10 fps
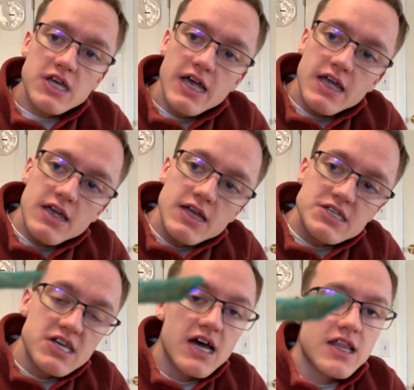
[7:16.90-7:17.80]
like
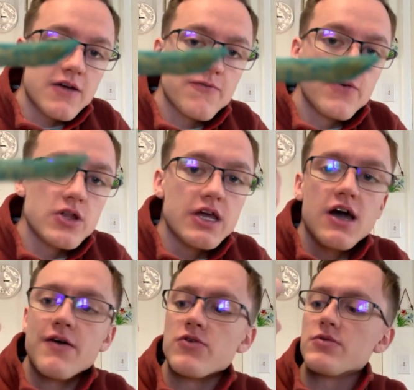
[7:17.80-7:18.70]
it's not like fully
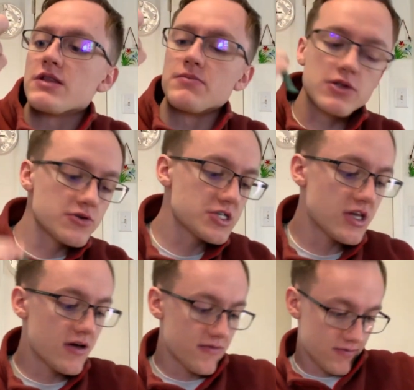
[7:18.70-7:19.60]
covered with the blue
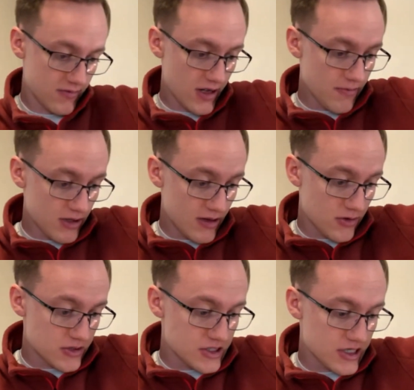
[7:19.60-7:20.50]
stuff. A couple of them
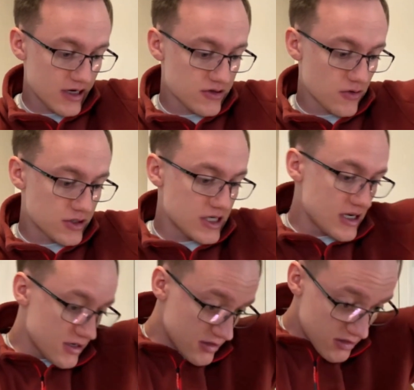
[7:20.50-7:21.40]
are just like
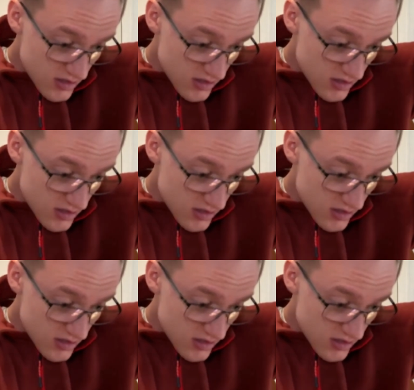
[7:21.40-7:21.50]
tortilla.